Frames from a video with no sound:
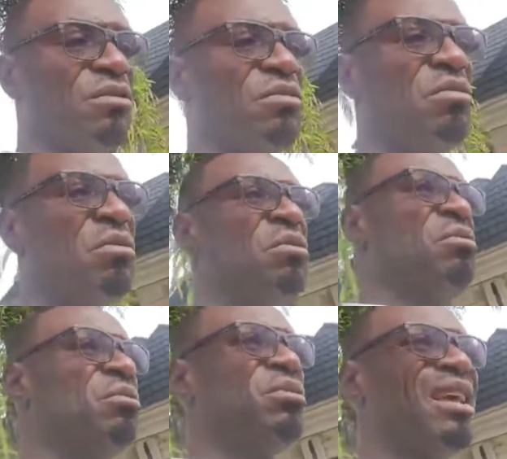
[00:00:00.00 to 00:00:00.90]

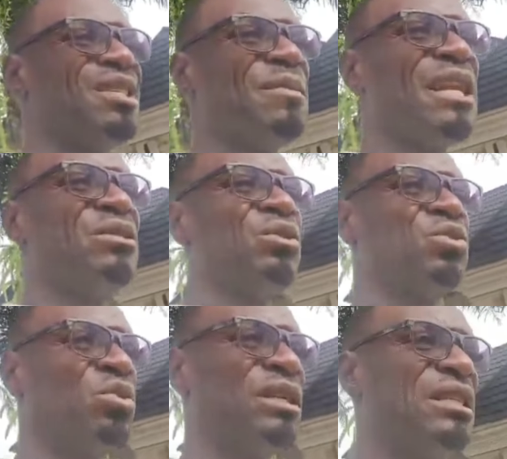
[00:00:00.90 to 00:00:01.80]
who, especially those
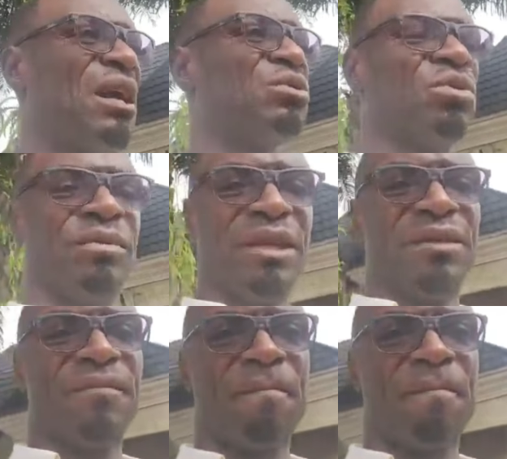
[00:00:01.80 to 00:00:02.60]
who reach out to me.